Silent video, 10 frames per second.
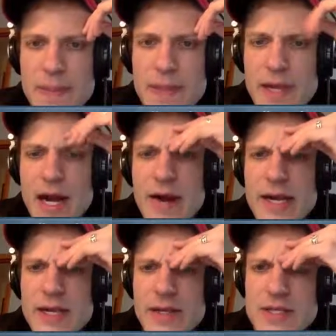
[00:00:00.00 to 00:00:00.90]
All
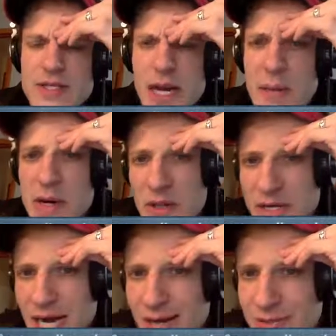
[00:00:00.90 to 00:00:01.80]
right, let's talk about another
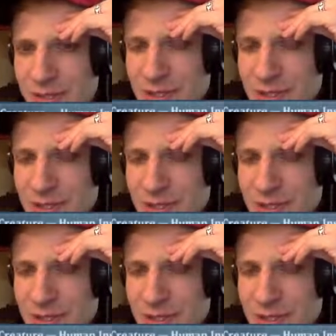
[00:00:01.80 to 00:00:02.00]
Goblin.